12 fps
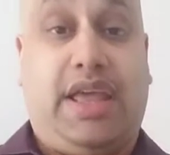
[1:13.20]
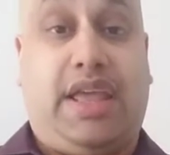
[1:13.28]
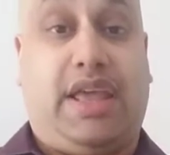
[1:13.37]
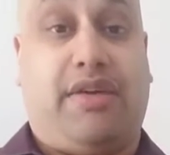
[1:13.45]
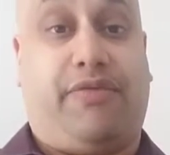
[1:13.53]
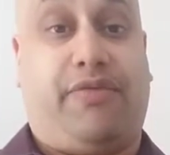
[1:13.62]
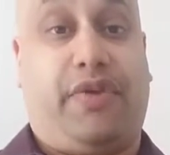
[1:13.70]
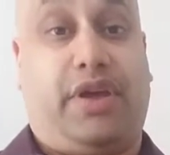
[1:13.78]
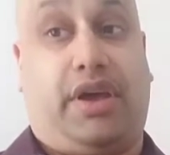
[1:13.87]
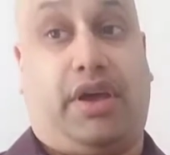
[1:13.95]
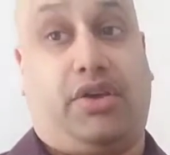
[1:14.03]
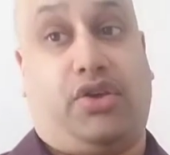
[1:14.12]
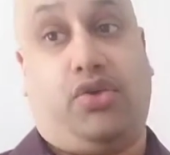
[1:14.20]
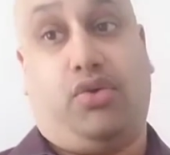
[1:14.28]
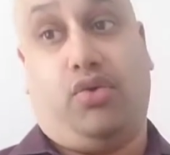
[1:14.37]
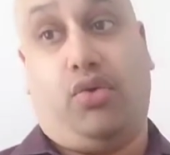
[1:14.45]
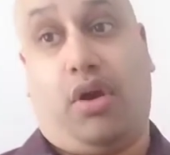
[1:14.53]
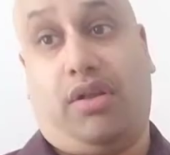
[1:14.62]
If
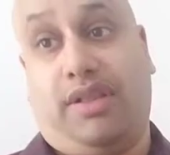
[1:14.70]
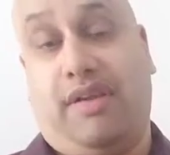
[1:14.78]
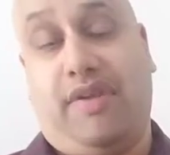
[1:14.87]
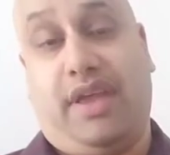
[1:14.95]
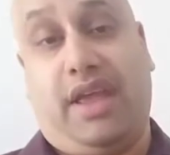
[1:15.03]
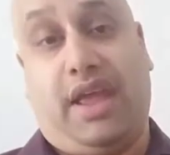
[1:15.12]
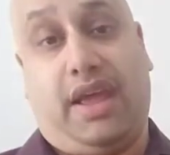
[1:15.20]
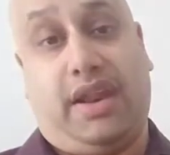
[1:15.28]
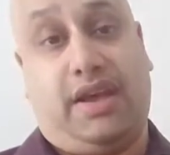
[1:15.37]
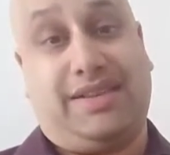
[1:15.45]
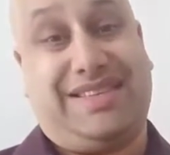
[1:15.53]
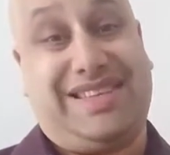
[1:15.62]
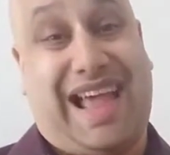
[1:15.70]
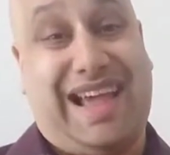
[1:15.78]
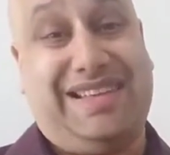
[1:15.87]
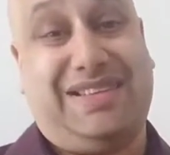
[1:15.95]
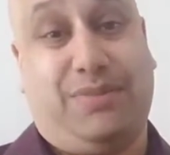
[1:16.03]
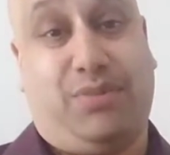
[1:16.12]
you are living in a
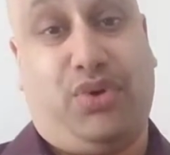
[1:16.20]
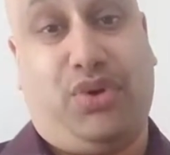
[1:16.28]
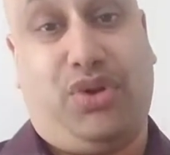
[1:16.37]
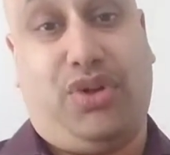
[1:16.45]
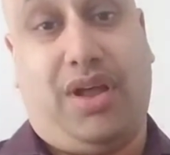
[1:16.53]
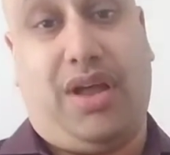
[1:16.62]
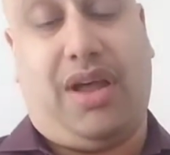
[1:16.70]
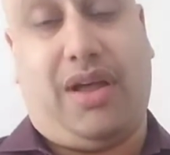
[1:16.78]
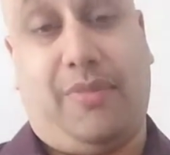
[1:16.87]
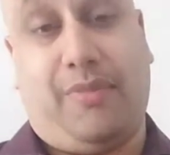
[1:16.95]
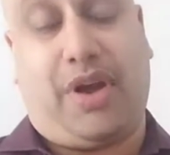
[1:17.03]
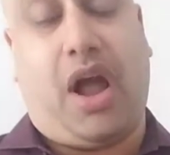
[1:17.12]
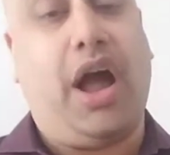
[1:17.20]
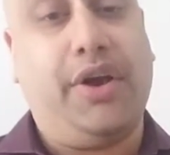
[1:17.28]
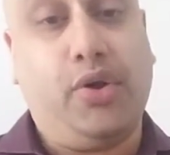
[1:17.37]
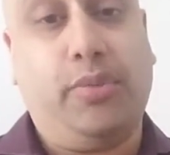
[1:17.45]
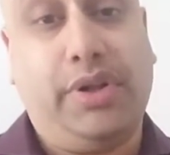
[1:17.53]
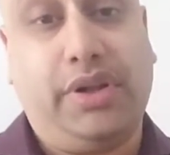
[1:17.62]
sizable
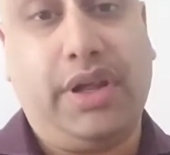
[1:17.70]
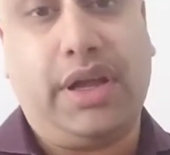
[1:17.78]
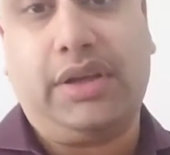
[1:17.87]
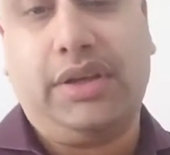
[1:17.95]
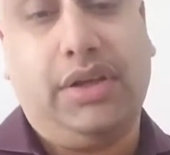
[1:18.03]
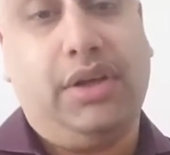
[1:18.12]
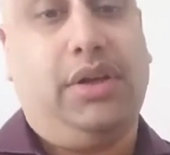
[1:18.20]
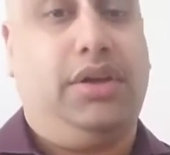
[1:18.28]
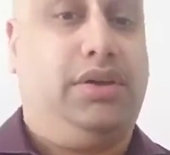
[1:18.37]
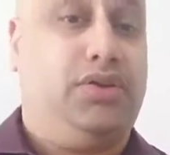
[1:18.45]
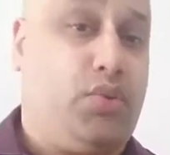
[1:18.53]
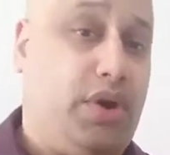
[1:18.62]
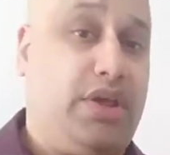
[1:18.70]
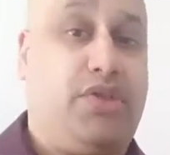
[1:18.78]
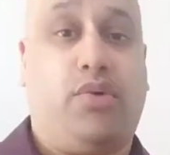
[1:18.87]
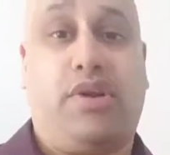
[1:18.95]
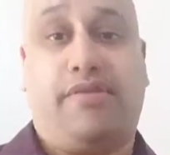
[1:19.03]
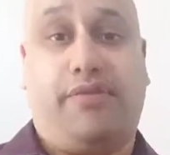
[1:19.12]
condo building, 20,
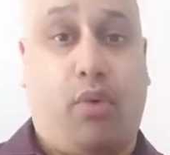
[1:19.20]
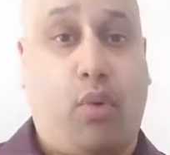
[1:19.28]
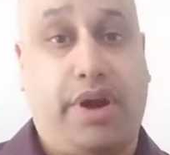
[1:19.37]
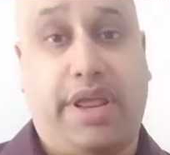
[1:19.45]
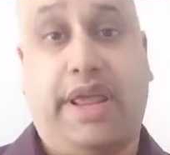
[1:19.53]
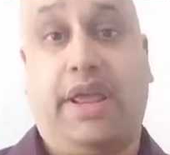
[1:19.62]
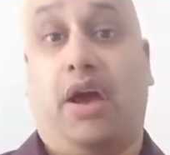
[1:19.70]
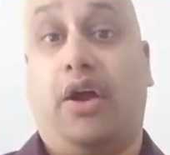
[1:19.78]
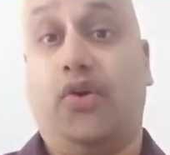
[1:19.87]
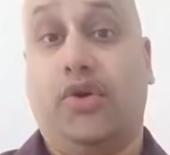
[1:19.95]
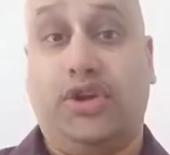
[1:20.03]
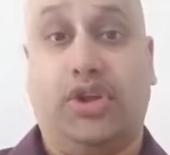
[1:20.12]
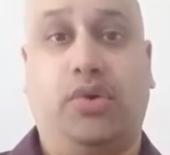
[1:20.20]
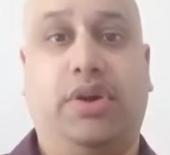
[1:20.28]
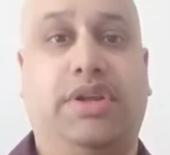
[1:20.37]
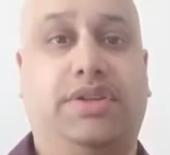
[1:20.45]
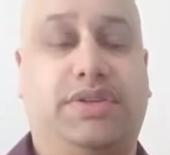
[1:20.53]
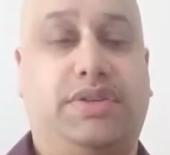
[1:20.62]
30, 40, 100
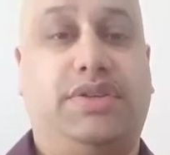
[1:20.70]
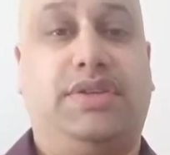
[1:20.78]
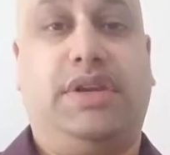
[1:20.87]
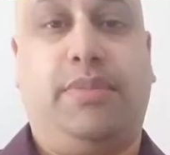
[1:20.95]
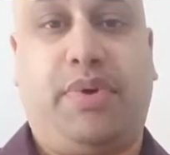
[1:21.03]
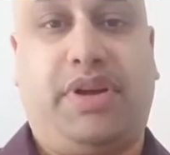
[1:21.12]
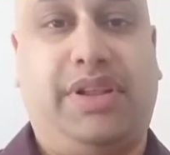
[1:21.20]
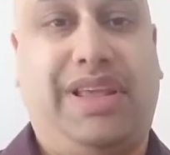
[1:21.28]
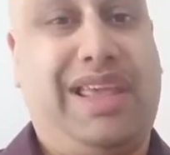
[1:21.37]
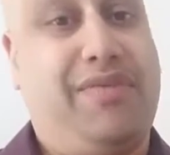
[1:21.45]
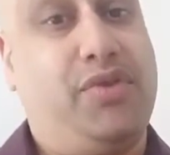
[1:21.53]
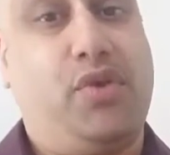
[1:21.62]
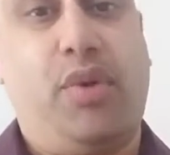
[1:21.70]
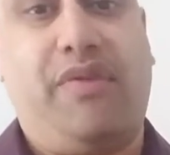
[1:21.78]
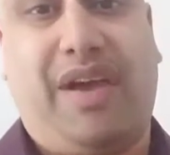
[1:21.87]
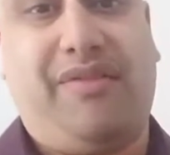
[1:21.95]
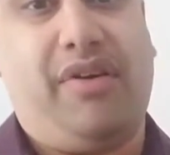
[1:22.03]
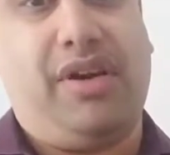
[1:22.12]
units, typically, even though we've
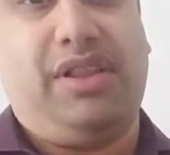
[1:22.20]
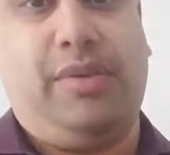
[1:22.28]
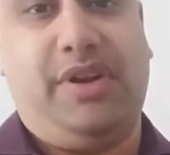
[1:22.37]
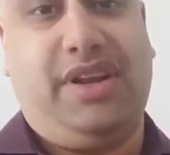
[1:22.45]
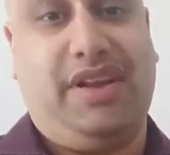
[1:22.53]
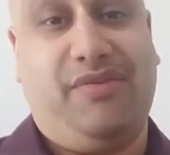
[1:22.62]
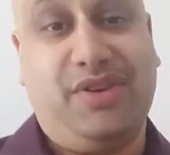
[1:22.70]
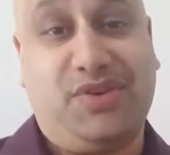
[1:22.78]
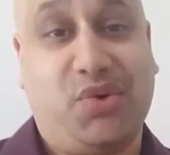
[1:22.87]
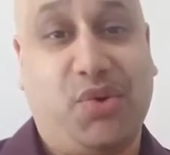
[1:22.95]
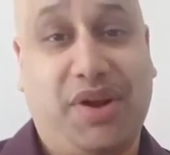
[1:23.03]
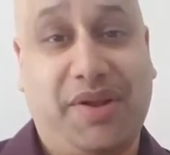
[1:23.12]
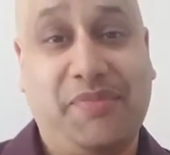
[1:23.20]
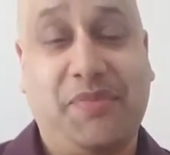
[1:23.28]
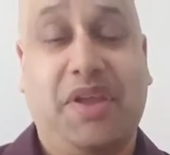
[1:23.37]
had very limited inventory,